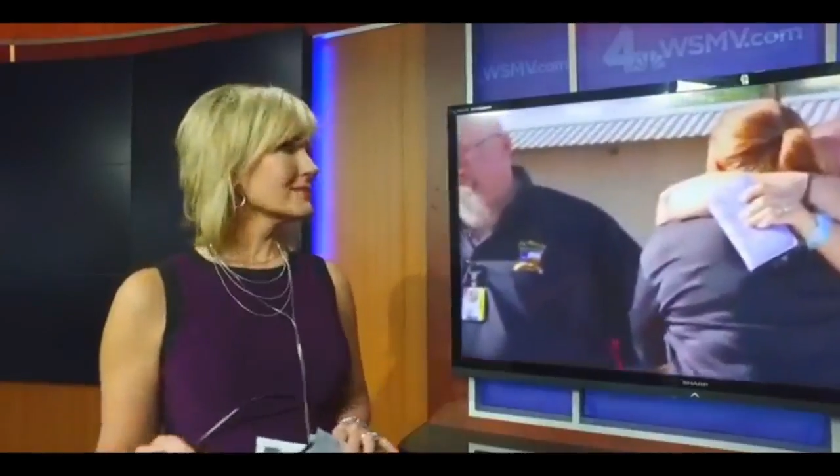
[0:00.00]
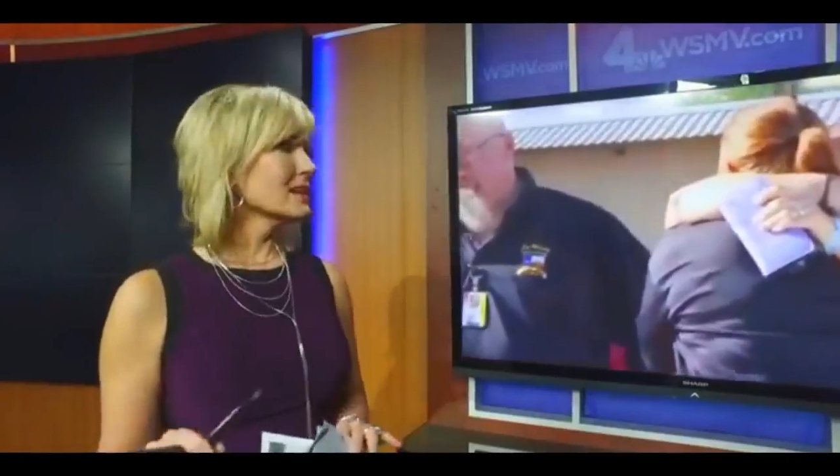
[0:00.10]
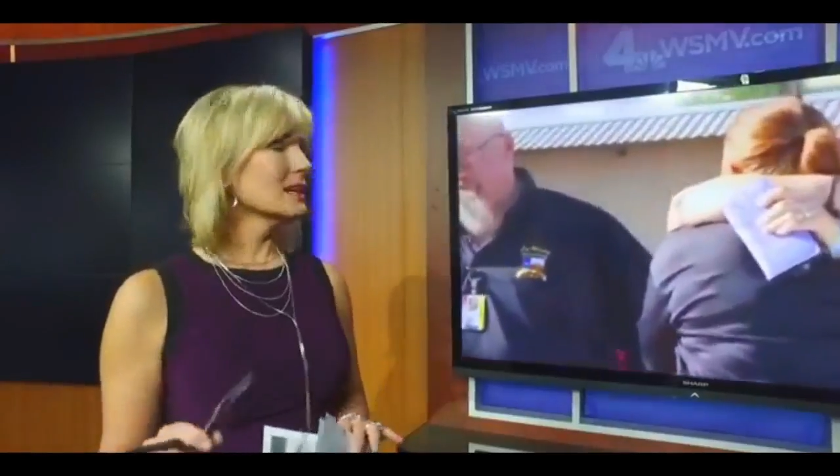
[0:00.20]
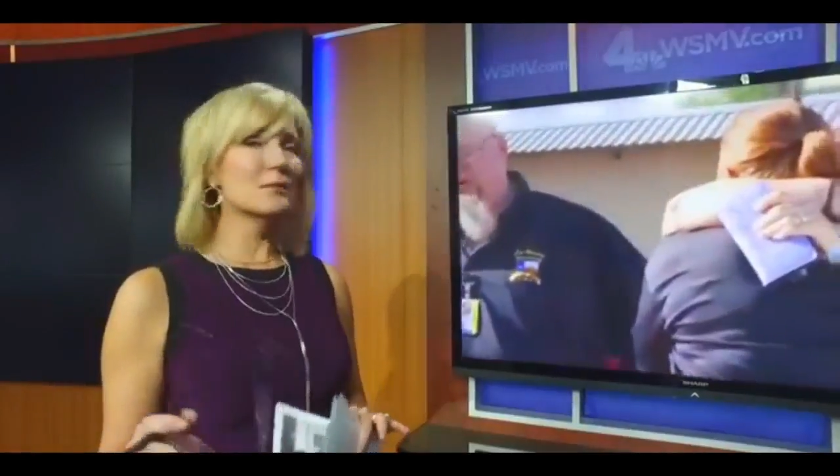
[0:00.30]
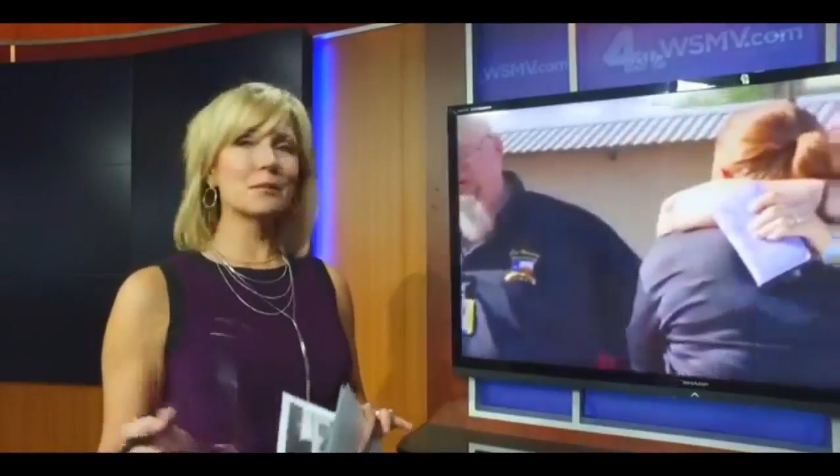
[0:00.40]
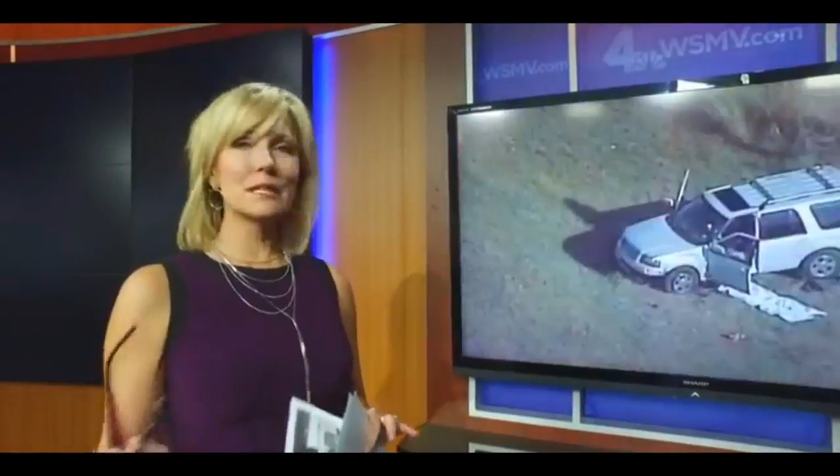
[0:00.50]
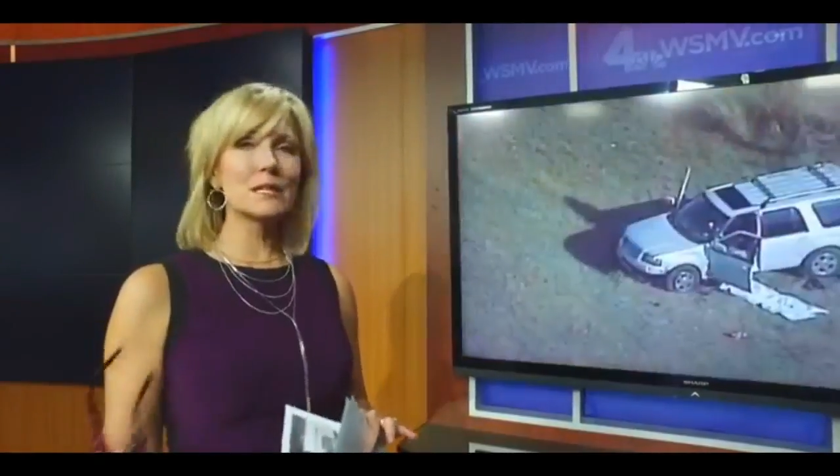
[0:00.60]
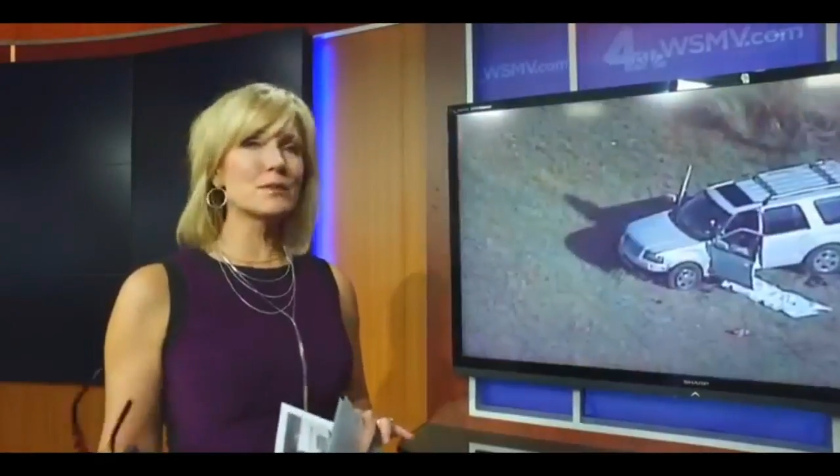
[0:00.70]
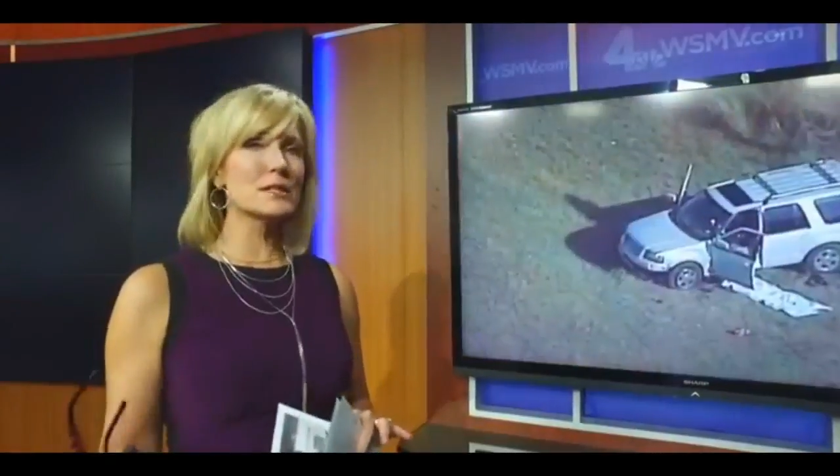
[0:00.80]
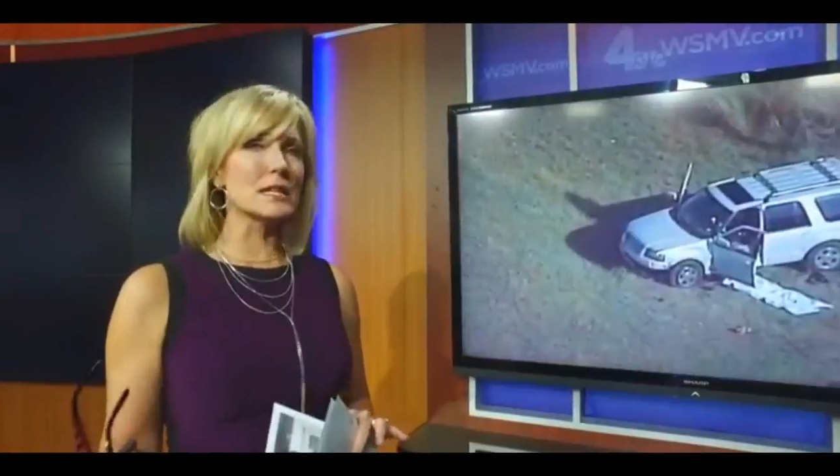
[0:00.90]
but
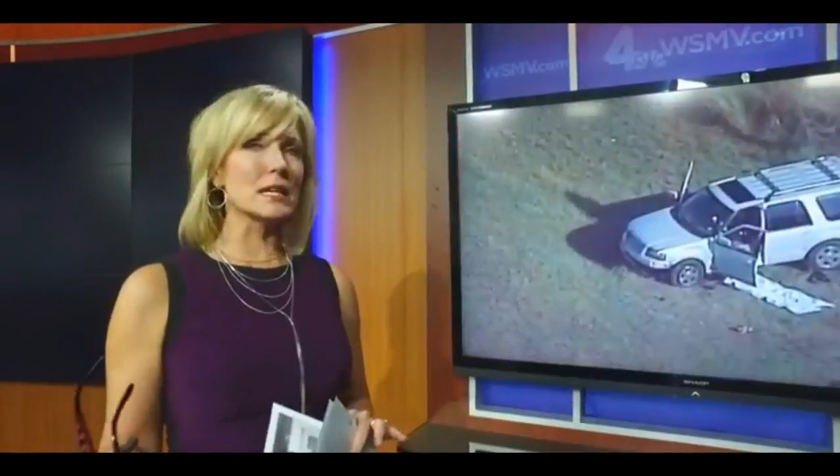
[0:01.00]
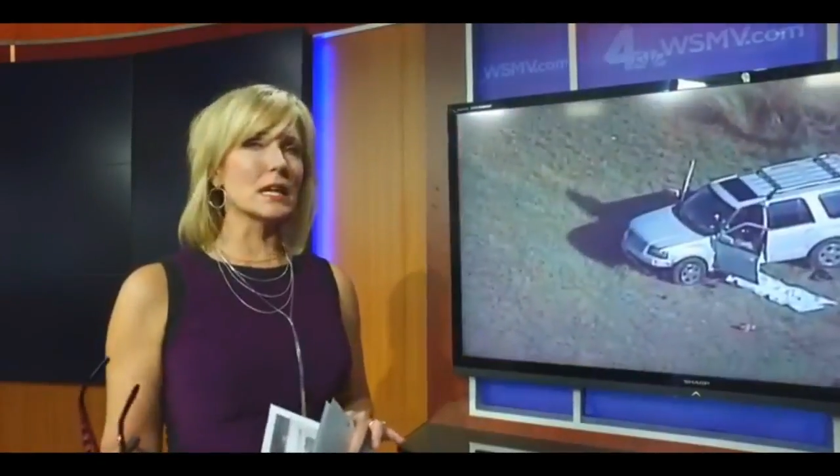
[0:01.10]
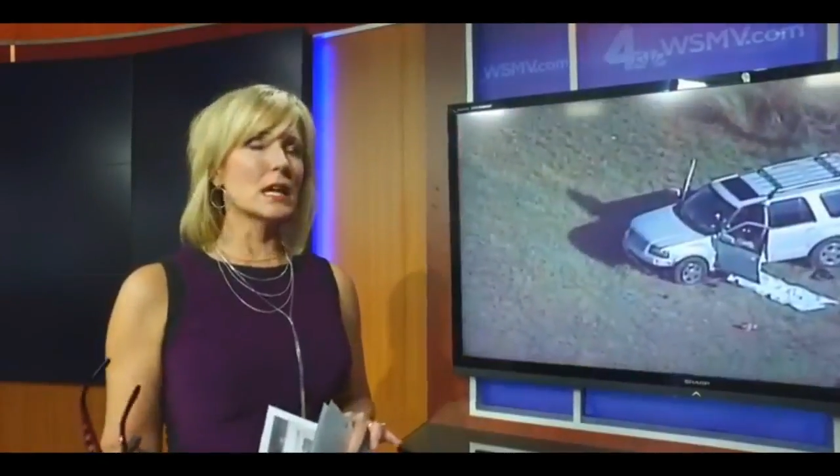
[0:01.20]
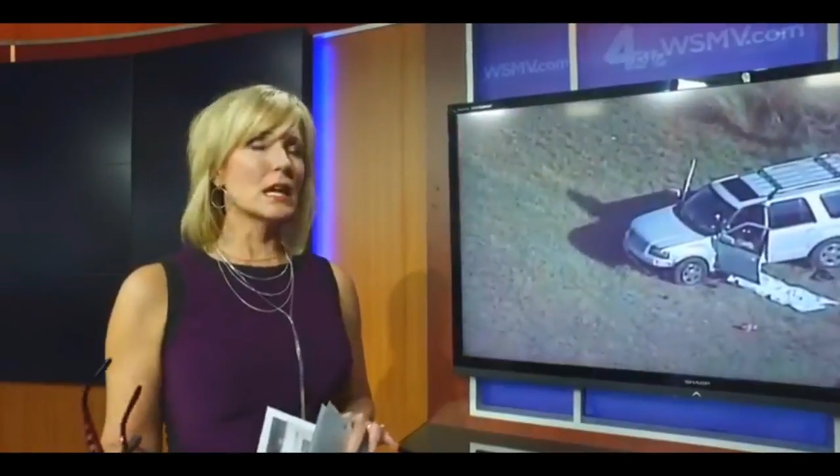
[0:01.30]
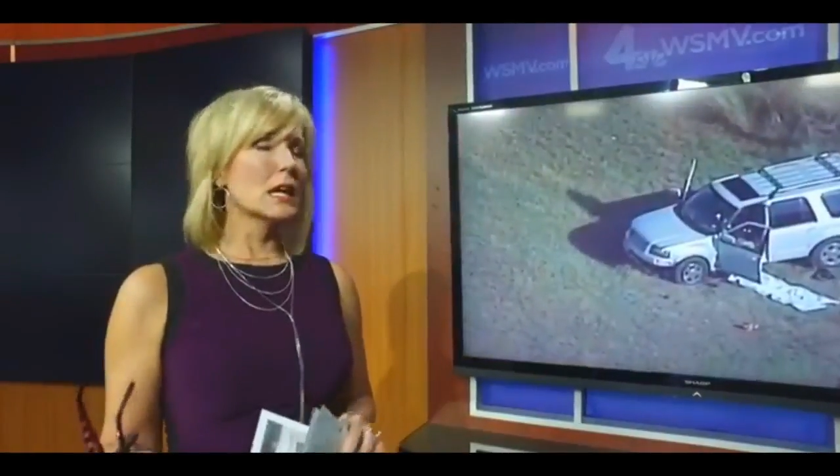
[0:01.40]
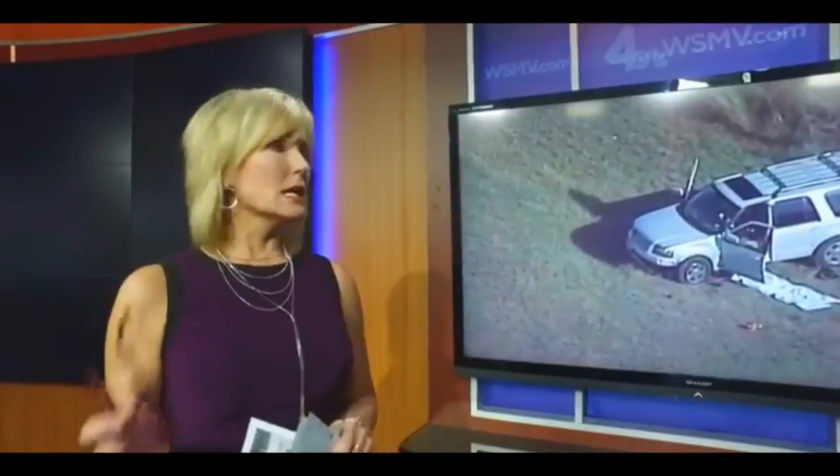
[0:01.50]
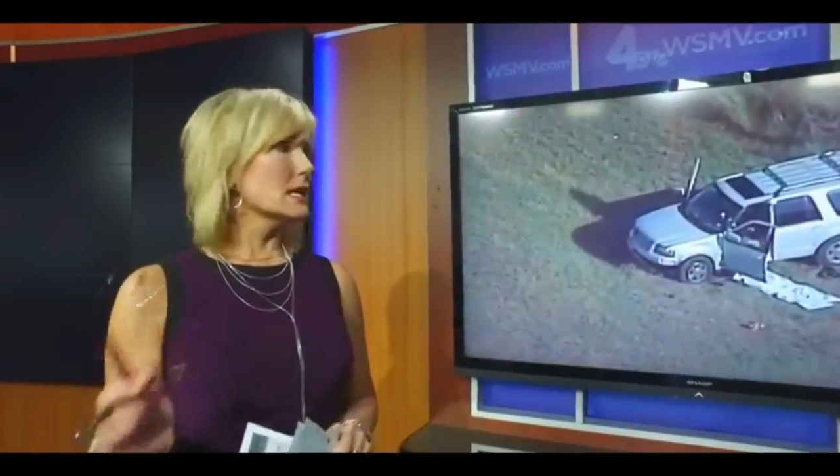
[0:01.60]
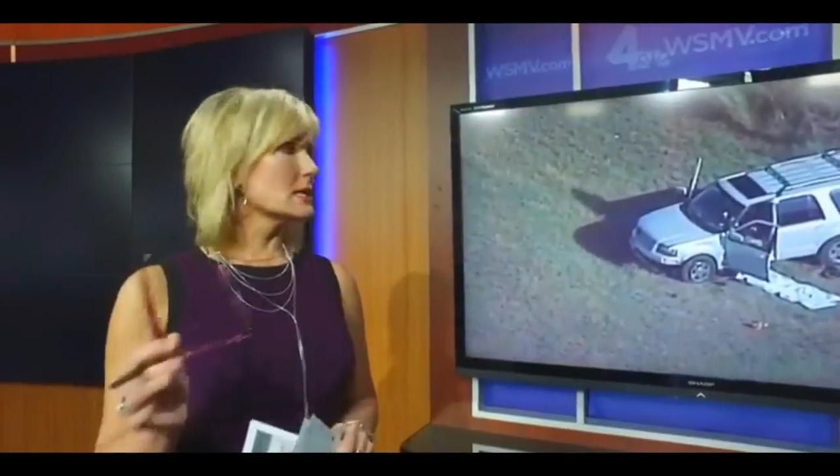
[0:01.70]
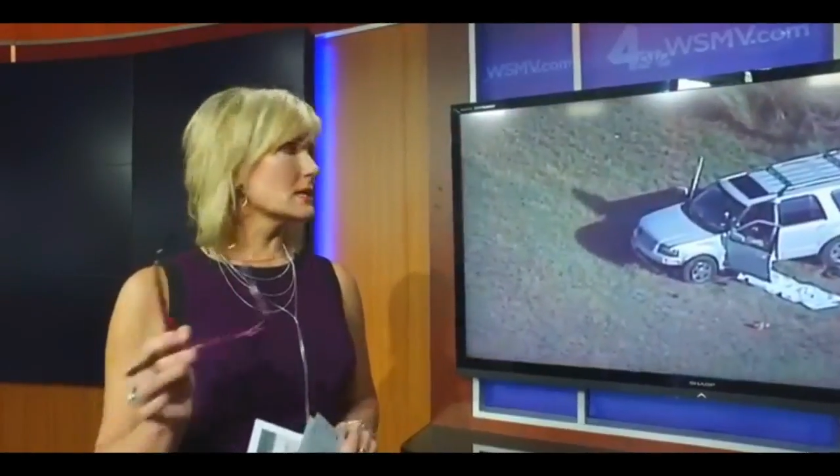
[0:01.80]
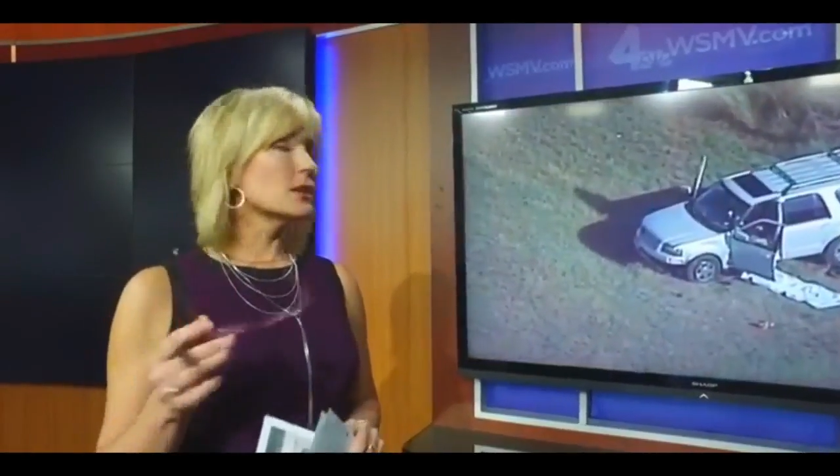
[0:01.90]
interesting
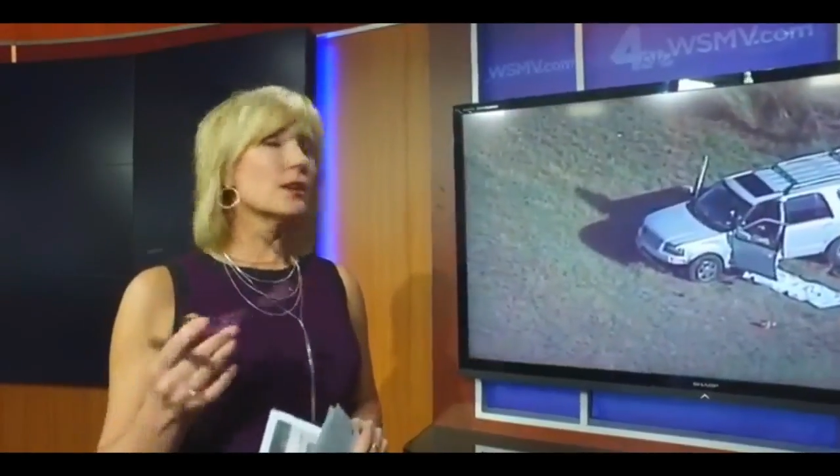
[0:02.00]
is,